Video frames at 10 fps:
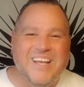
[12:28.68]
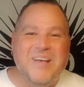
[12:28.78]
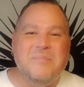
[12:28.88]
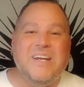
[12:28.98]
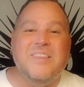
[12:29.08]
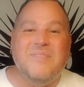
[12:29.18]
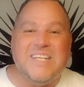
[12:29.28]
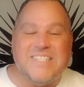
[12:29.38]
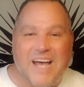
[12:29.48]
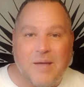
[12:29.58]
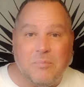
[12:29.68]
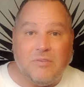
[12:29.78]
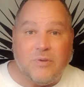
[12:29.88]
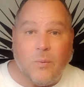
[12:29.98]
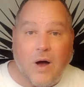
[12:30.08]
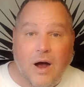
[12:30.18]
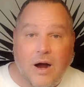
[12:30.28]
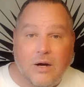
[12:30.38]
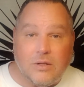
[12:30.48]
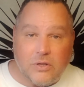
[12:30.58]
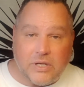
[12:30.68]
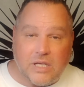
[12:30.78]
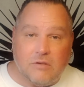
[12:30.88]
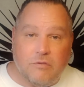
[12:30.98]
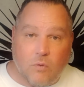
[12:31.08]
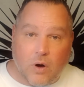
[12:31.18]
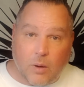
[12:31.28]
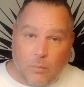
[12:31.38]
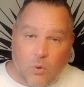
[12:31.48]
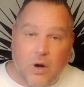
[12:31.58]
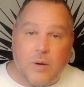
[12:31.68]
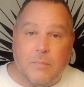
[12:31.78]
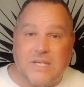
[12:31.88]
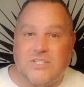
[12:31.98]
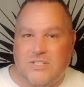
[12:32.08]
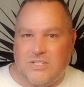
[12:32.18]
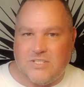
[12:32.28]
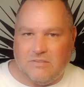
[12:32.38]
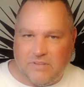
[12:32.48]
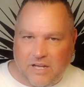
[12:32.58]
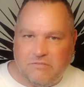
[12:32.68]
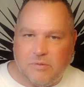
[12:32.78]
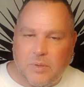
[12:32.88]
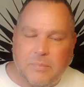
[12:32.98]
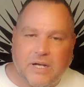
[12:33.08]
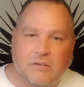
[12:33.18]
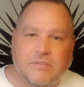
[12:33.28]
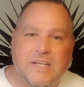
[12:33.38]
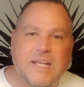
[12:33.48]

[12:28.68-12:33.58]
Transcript: But in the meantime, if you are looking for more messages of love from above,